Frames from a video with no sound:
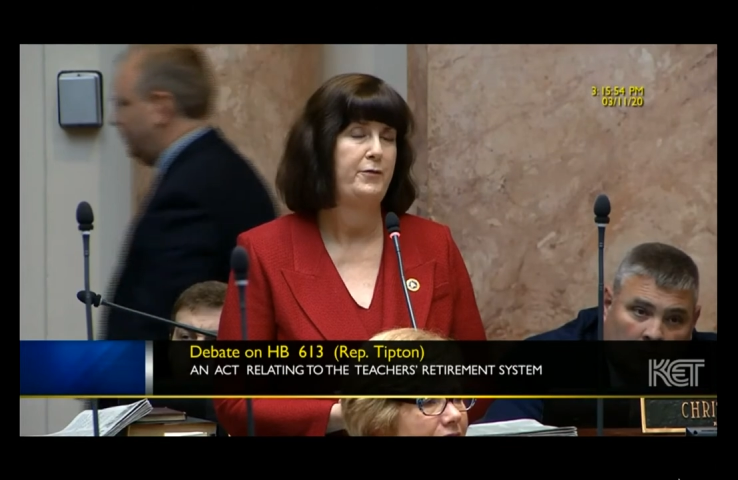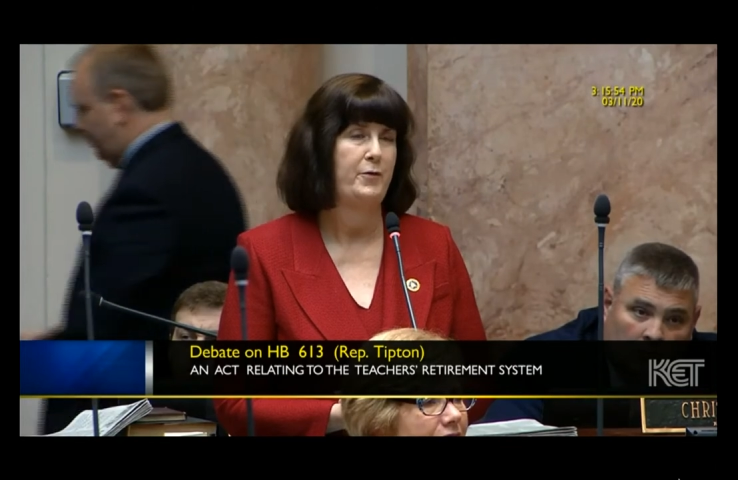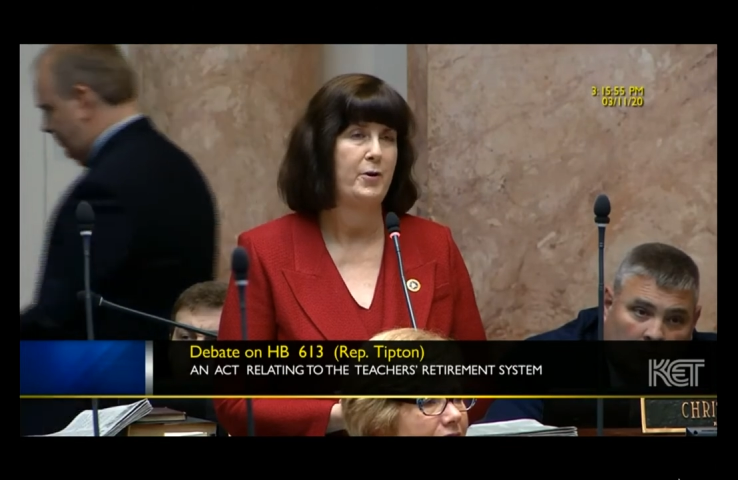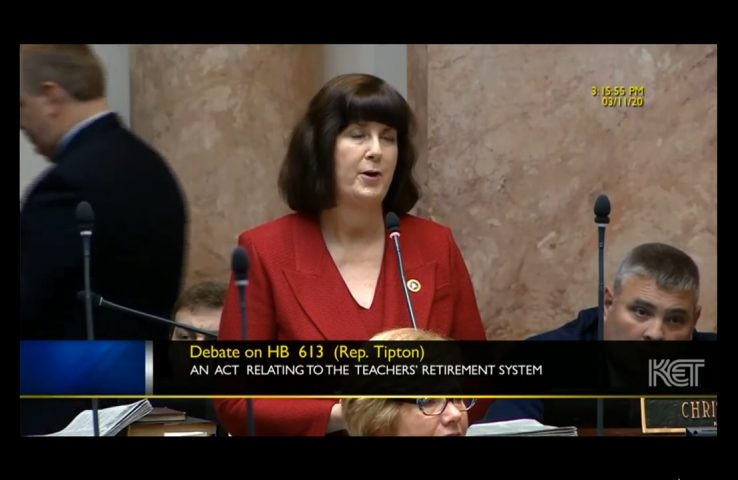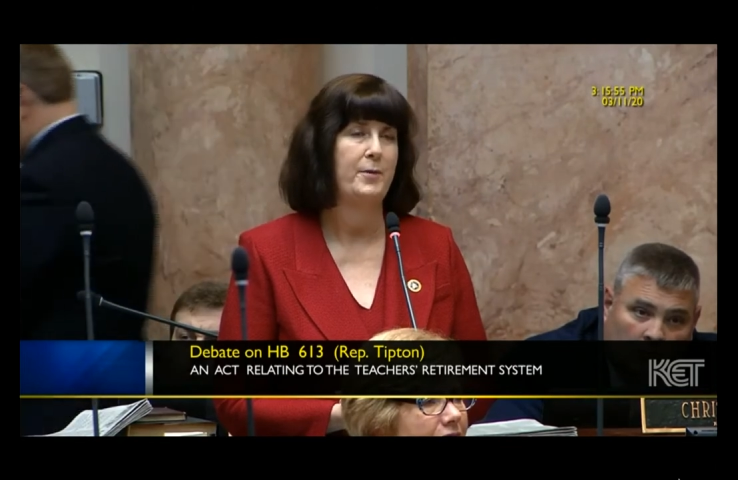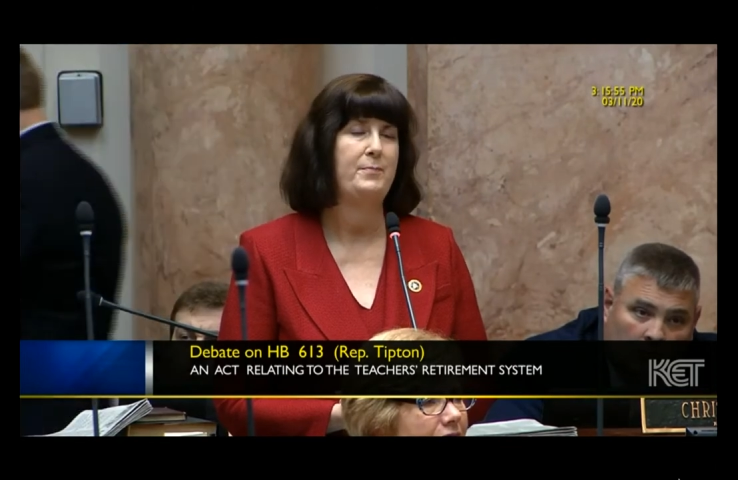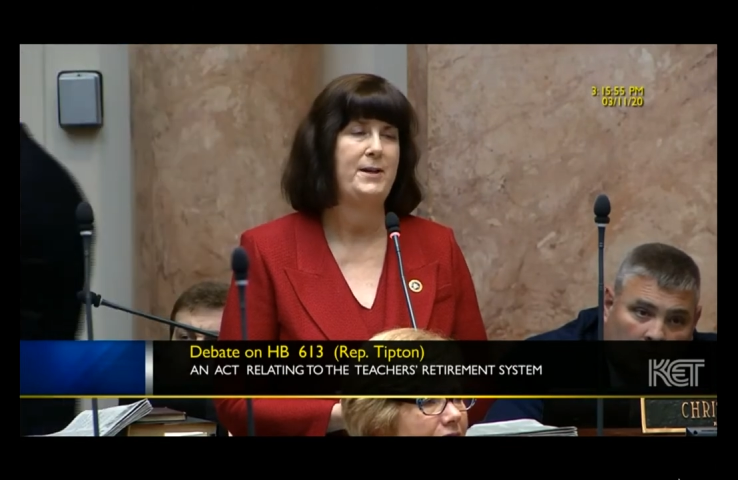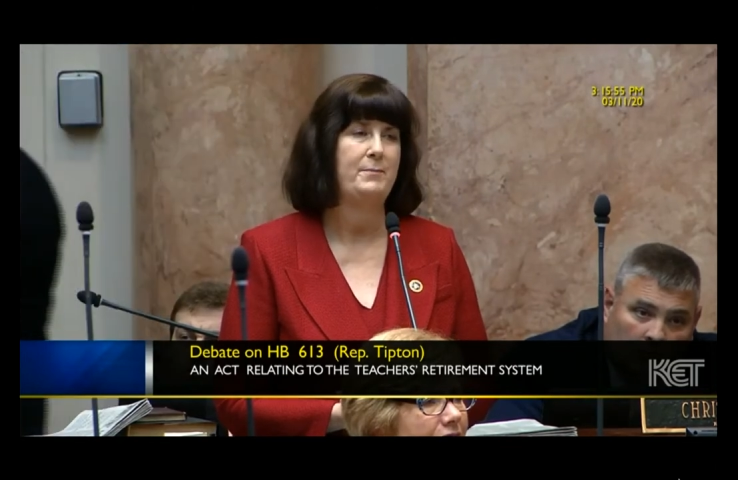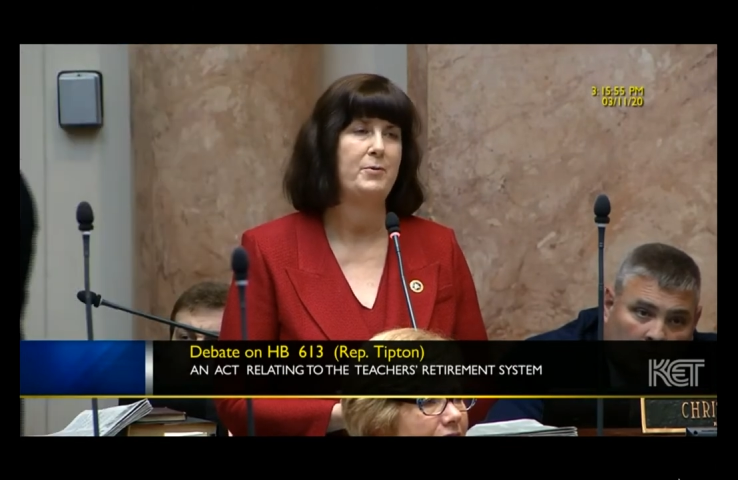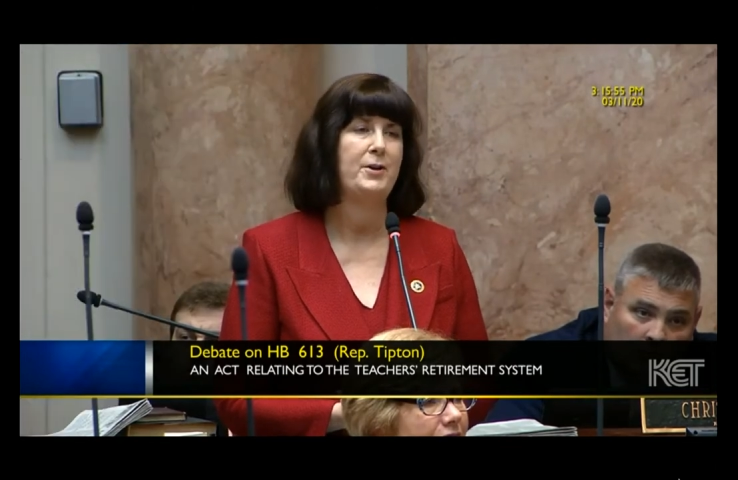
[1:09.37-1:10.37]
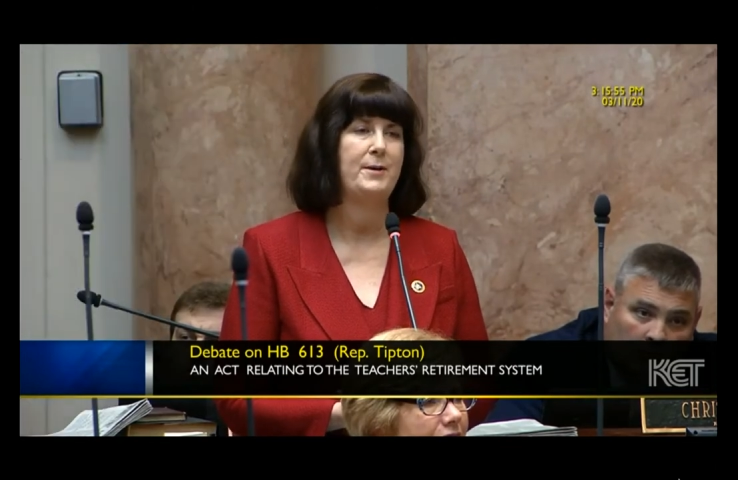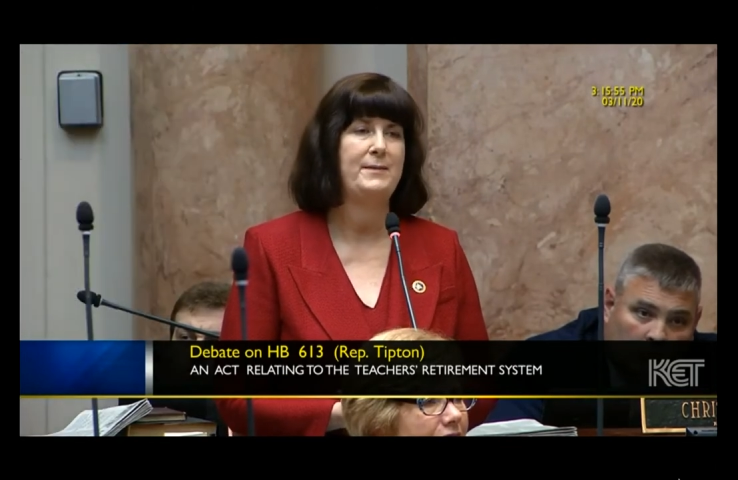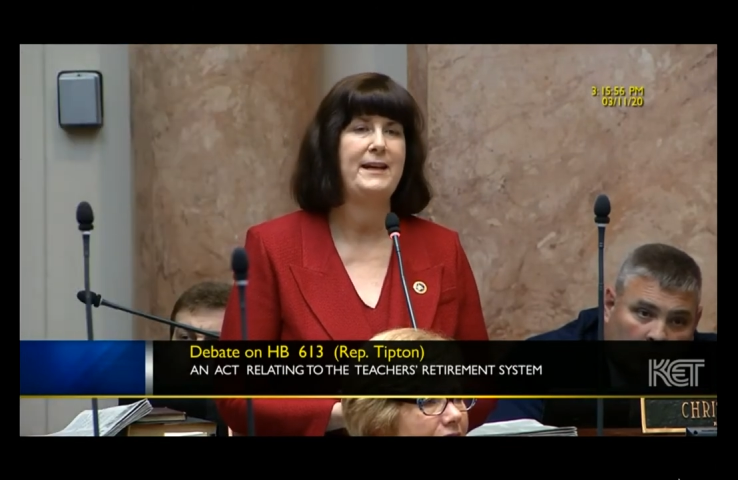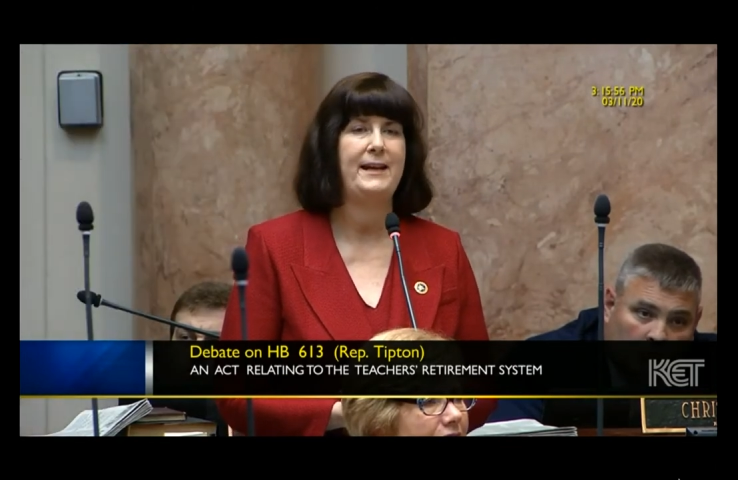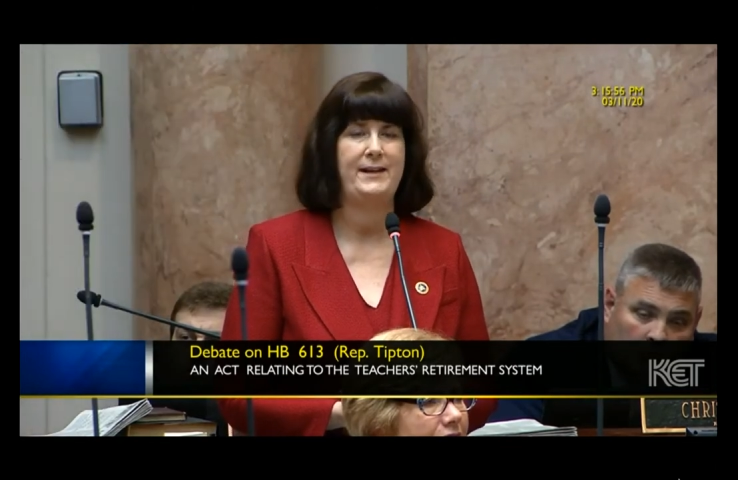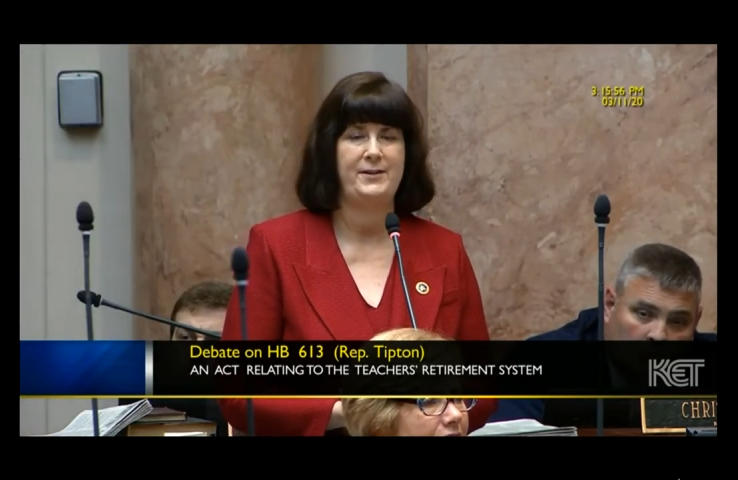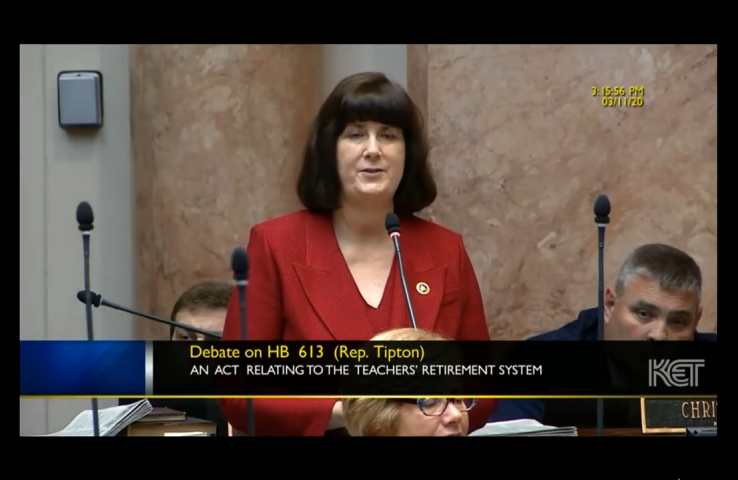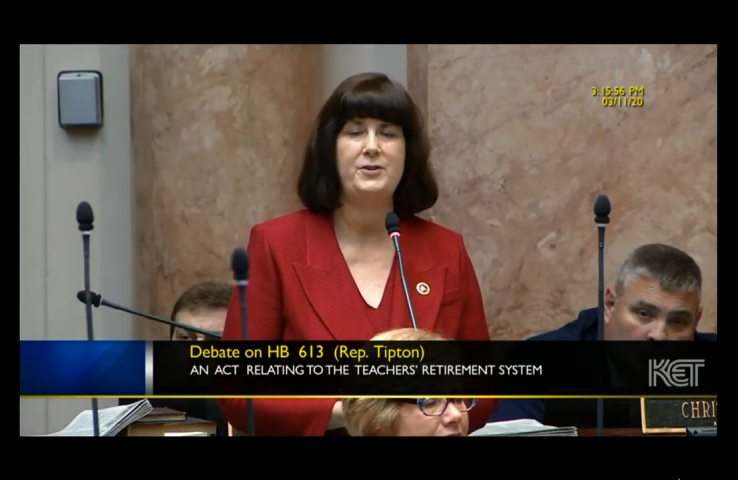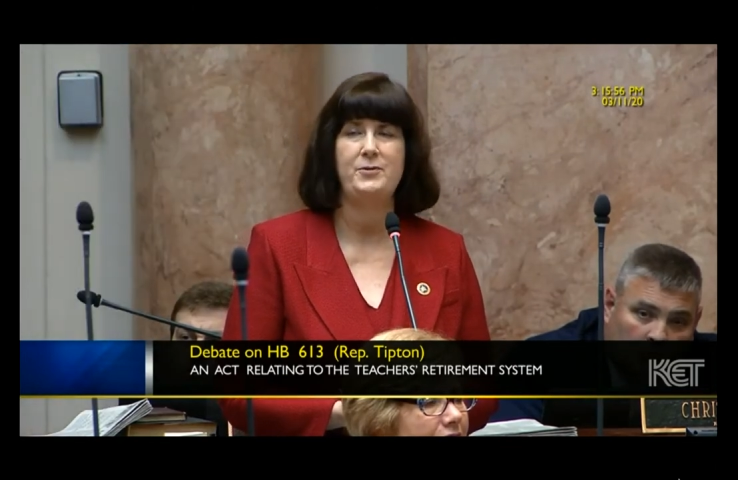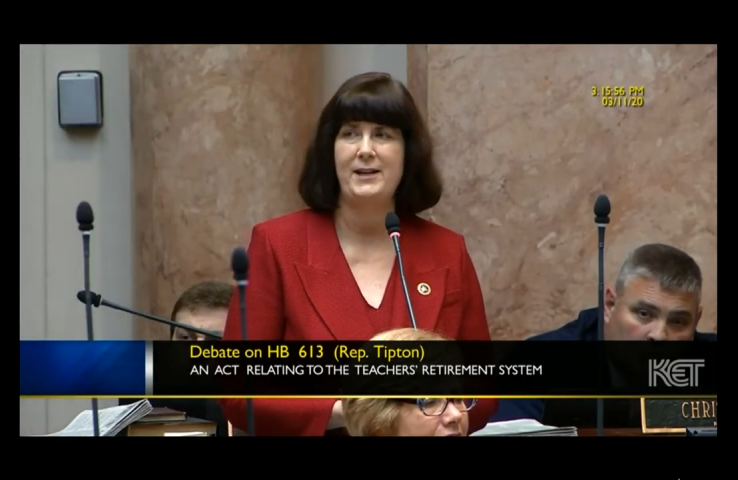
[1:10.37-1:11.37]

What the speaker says: for people coming in to